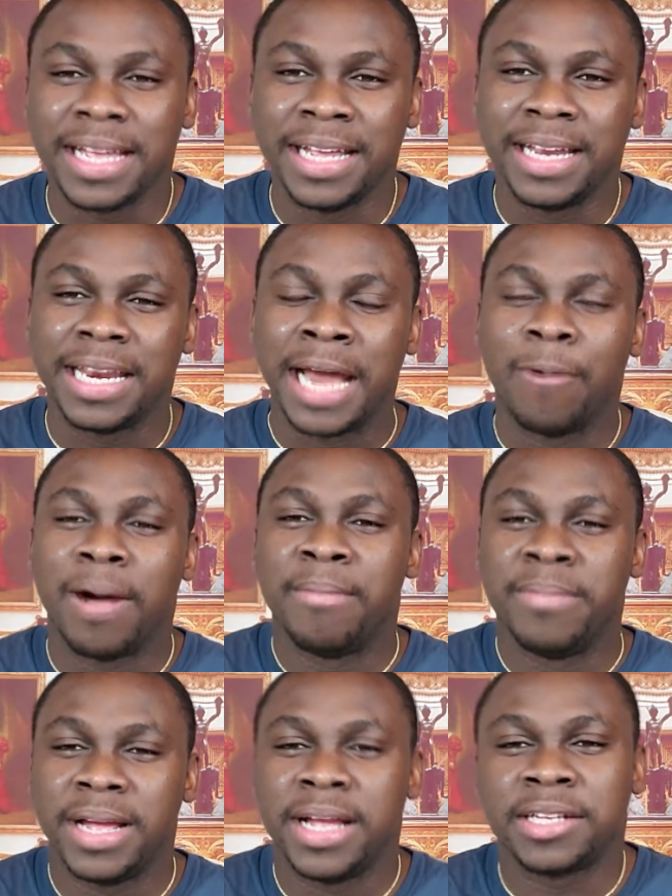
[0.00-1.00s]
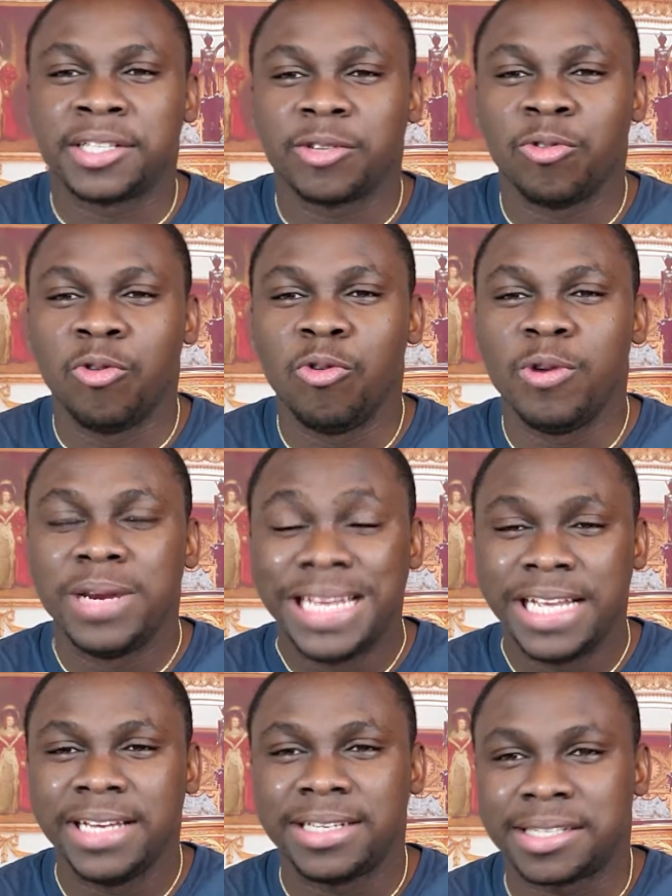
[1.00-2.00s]
in our midst who
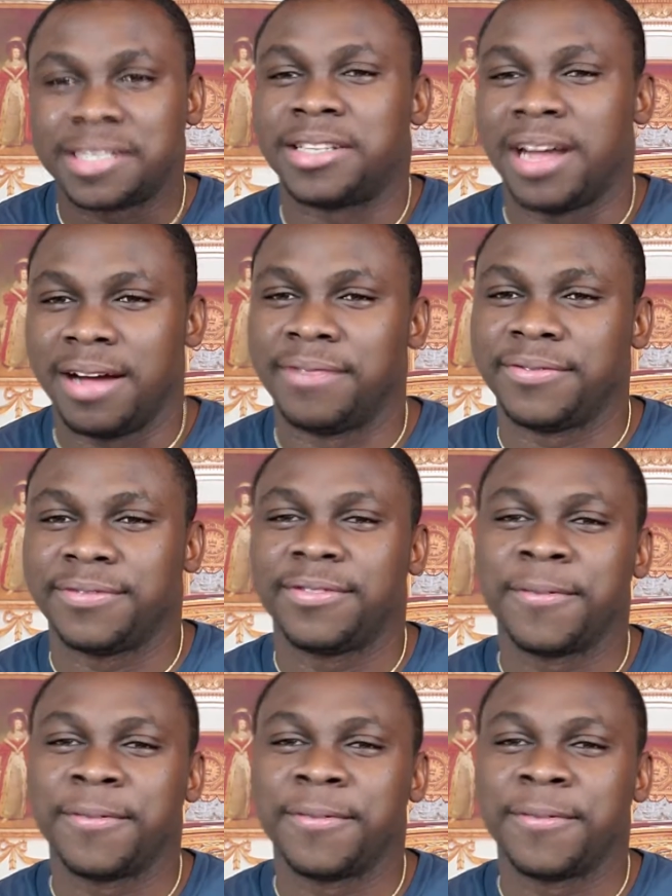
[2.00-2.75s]
need stuff.